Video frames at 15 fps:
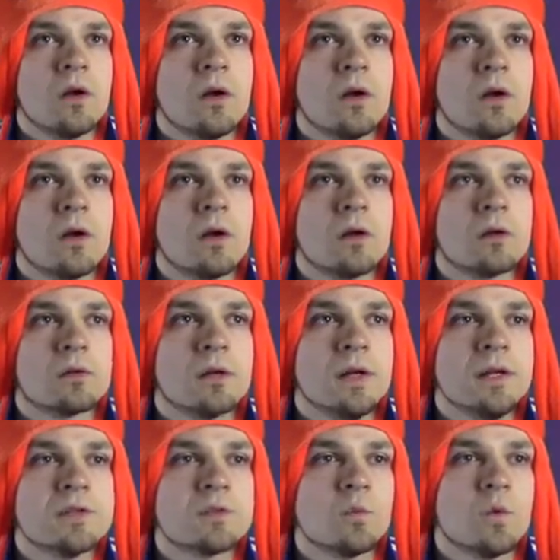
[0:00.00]
All
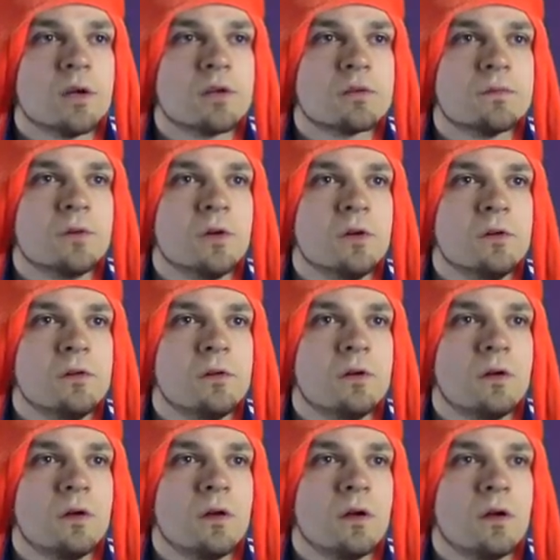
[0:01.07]
right, wonderful.
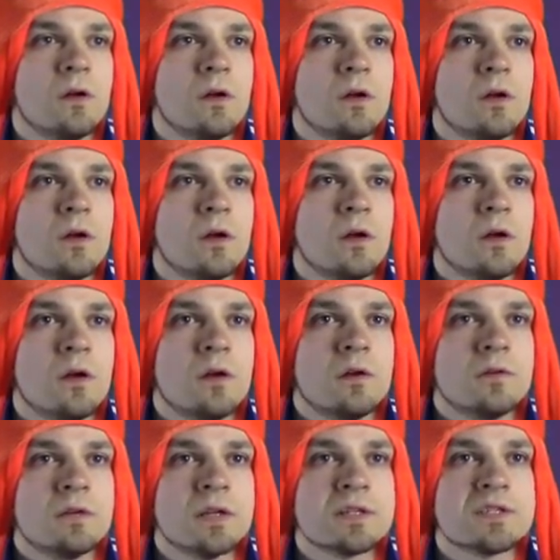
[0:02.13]

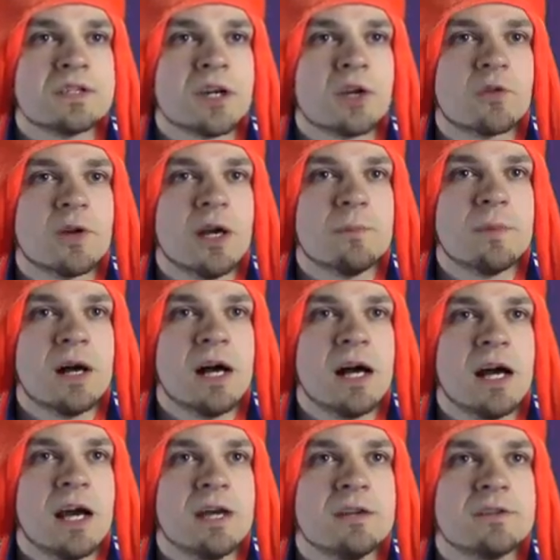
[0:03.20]
I'll stick around
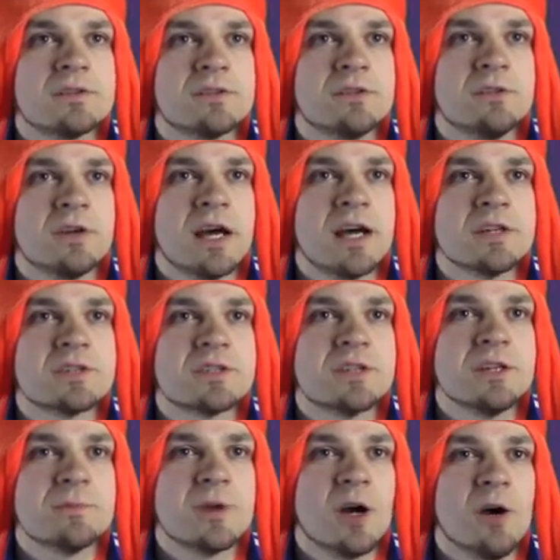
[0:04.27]
behind. You guys
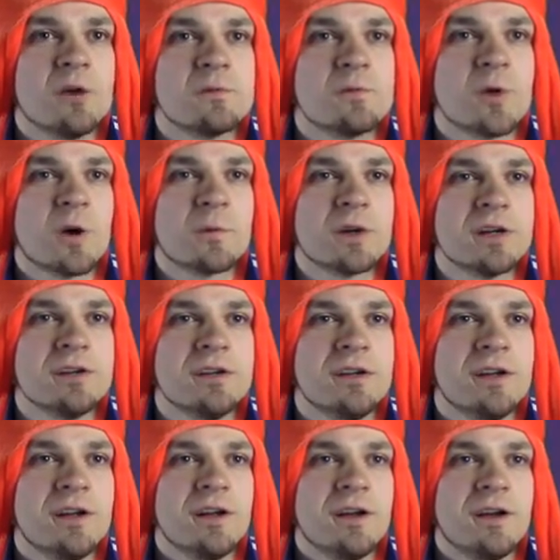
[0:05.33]
keep going forward.
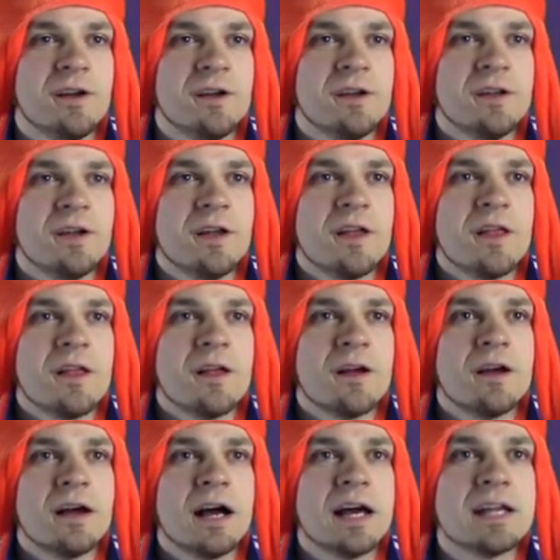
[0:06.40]

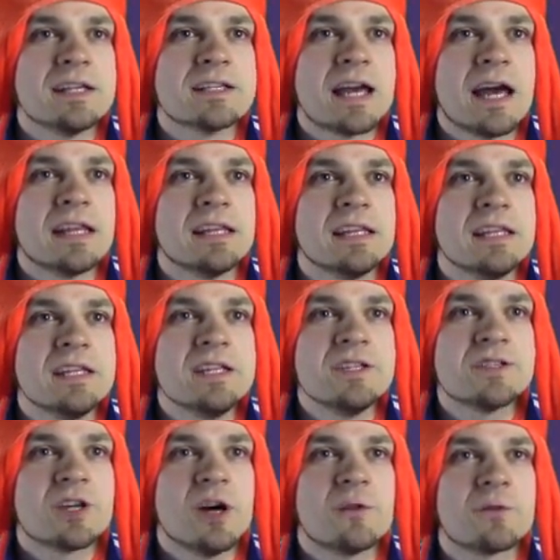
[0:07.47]
I need to at
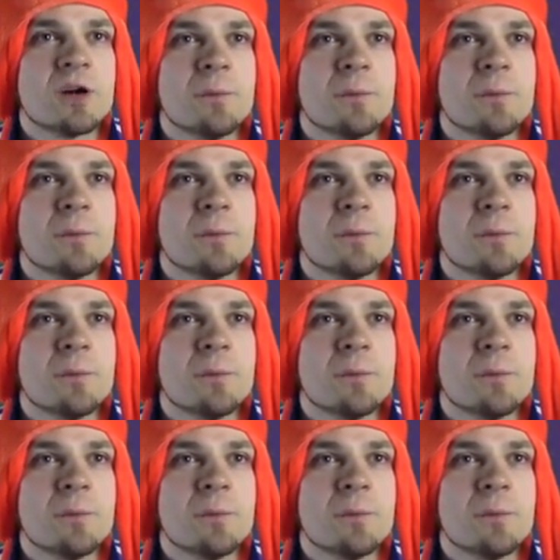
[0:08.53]
least cover up